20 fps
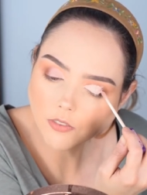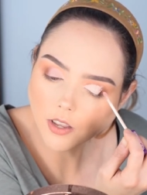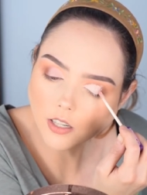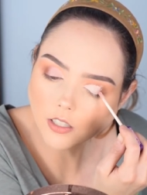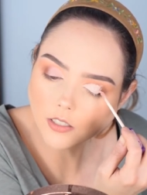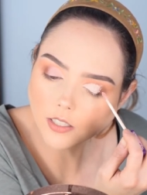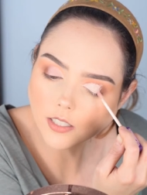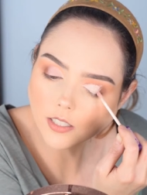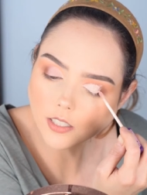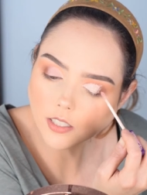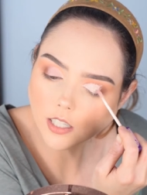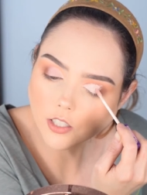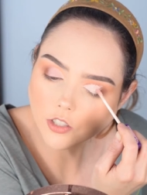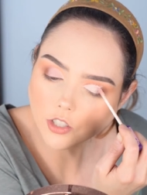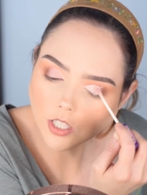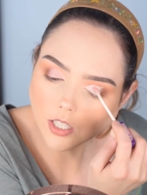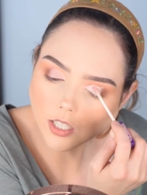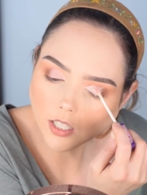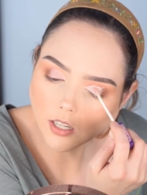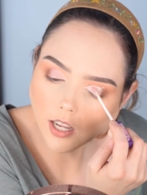Final
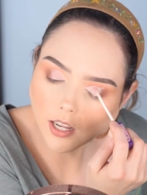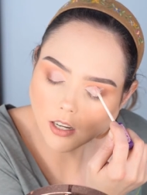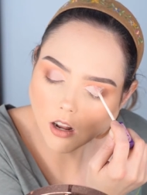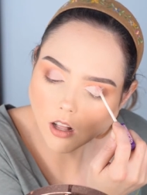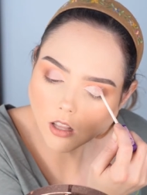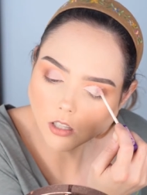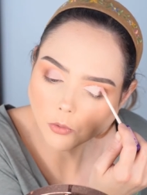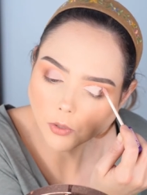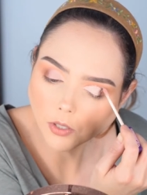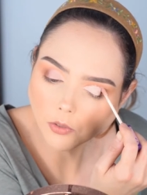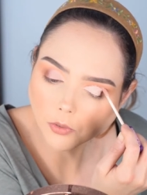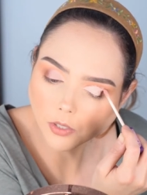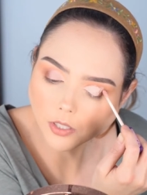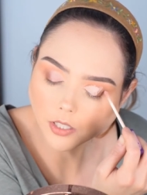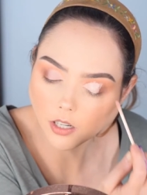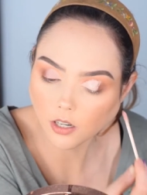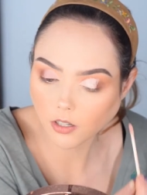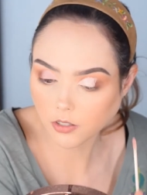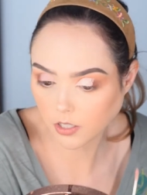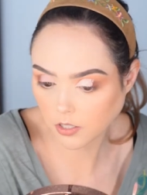Destination and, and Halloween
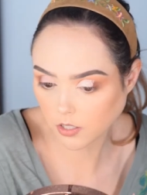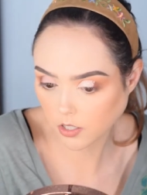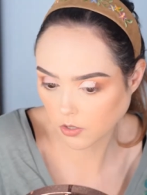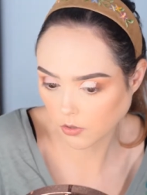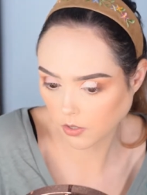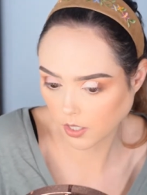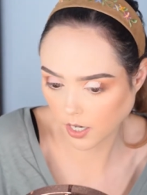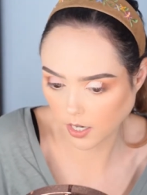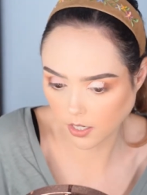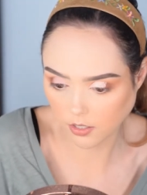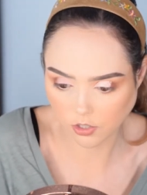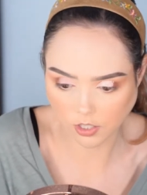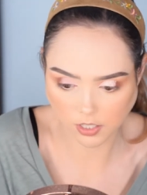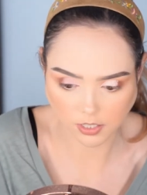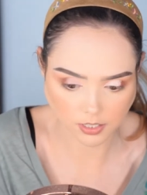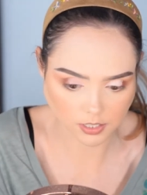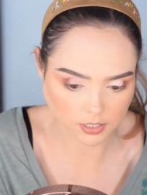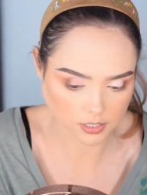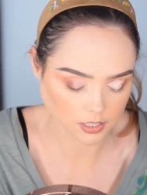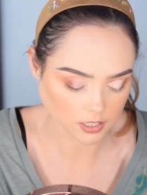really are the two that I
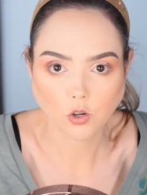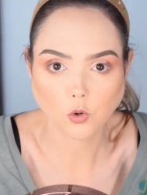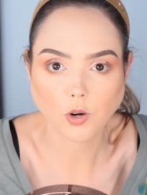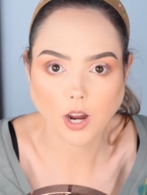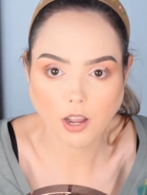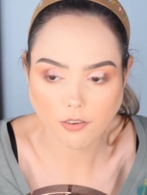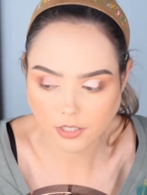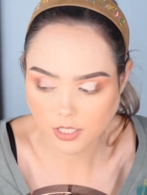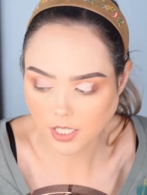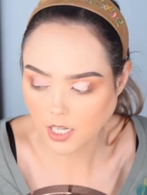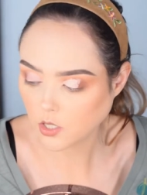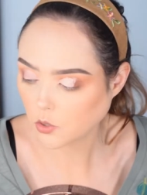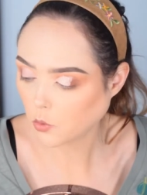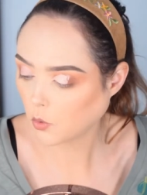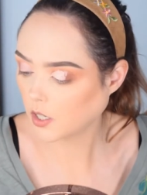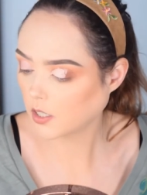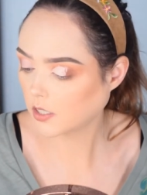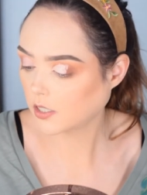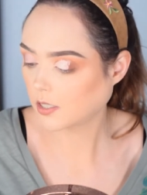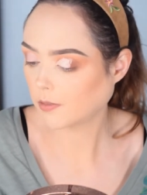just gravitate
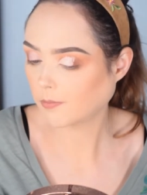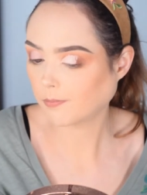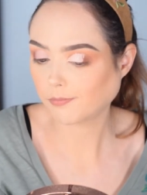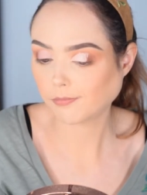towards.